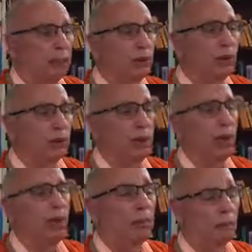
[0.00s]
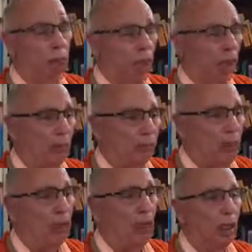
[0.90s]
Rama Rama,
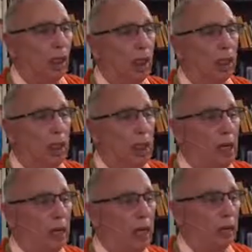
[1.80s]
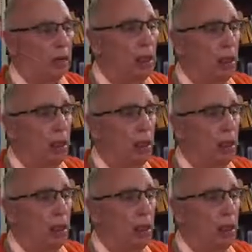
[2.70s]
Hare Hare,